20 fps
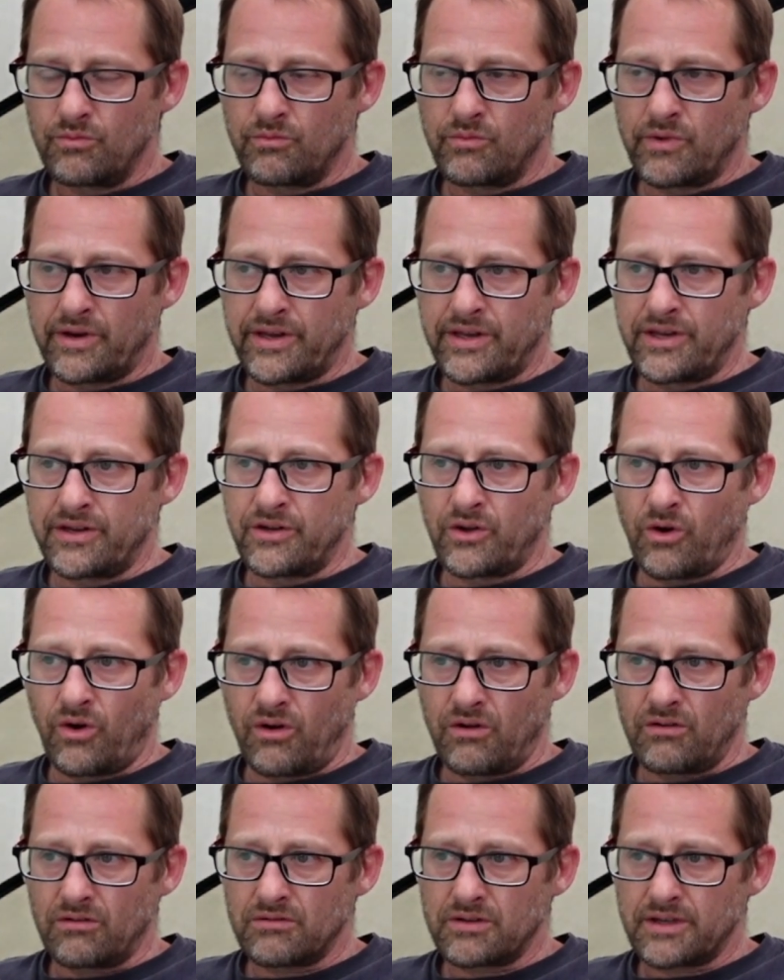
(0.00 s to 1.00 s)
when you're
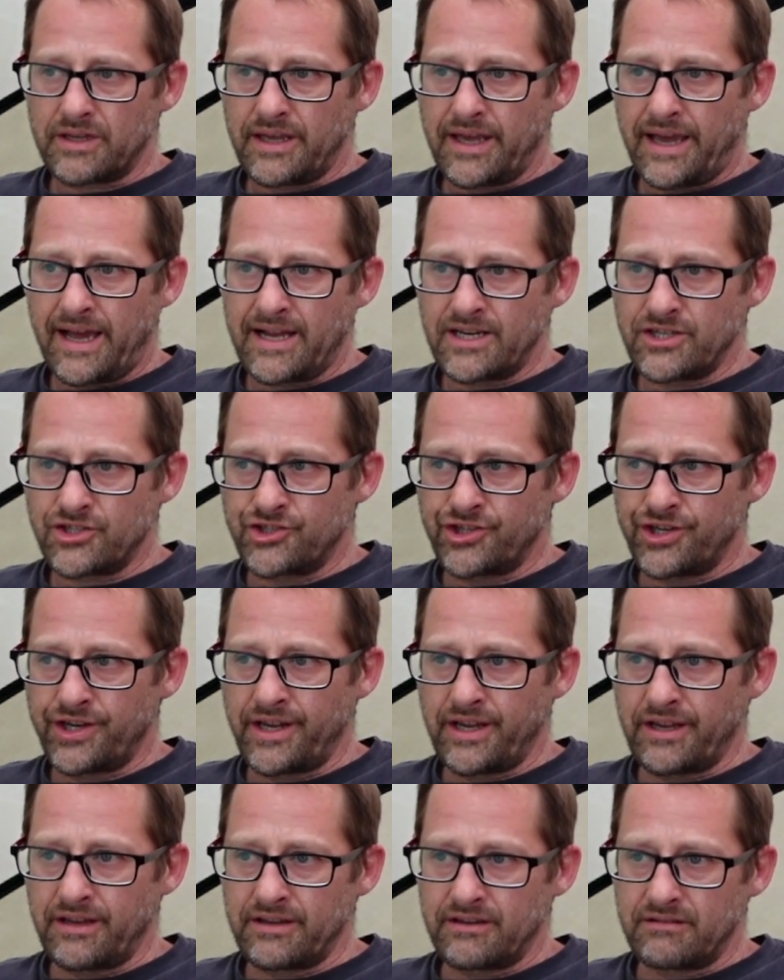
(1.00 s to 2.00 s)
not
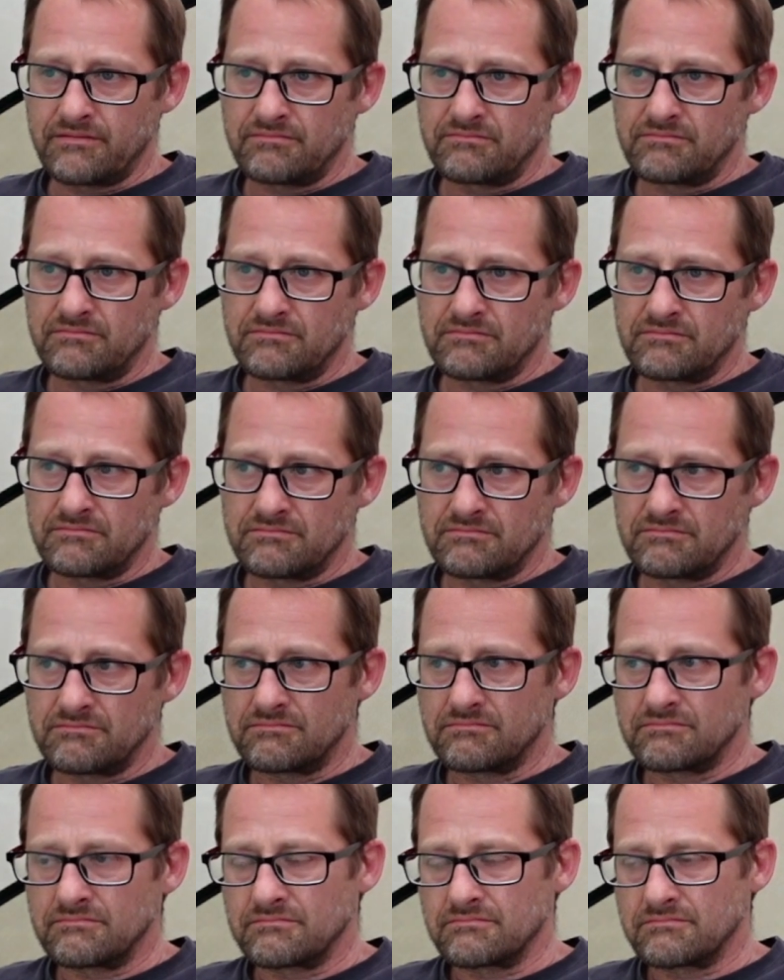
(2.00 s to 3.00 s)
catching
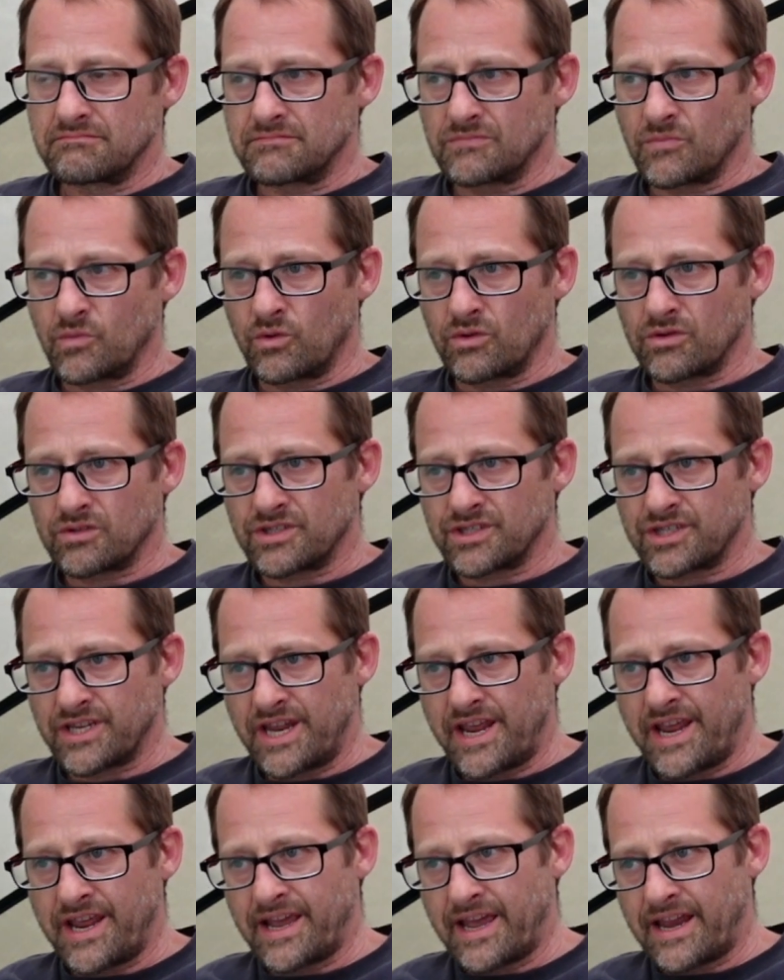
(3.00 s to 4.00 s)
or
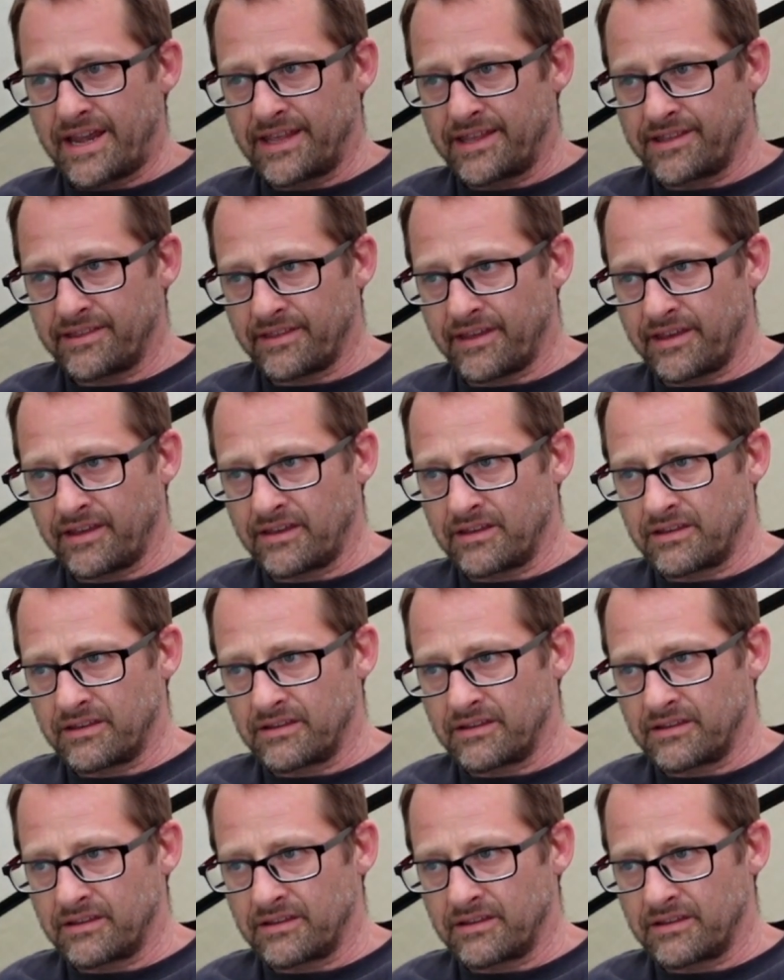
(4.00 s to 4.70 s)
seeing anything,